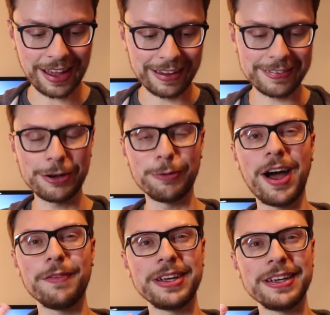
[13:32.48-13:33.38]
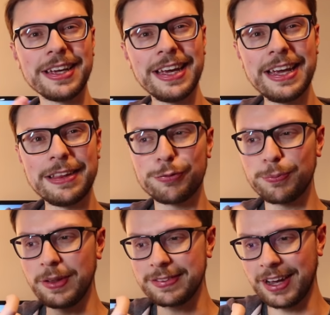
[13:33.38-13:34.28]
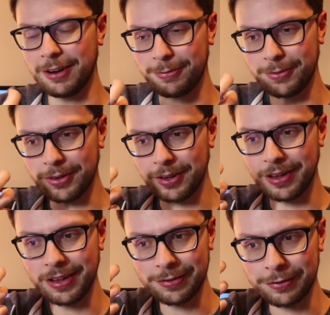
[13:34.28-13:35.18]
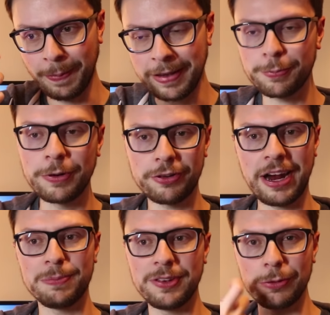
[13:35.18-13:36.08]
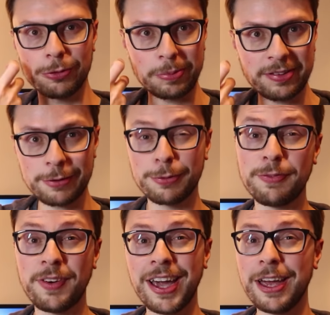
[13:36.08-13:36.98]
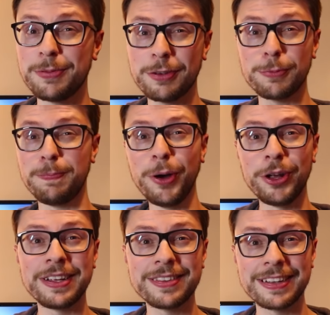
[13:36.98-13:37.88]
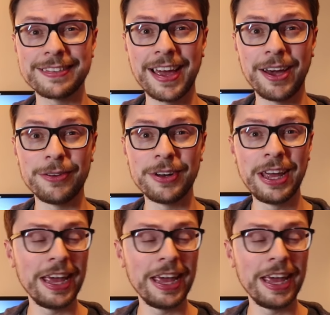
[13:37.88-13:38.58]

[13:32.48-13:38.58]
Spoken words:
the idea of having this kind of Space Marine chapter that was obsessed with fire, obsessed with burning things down,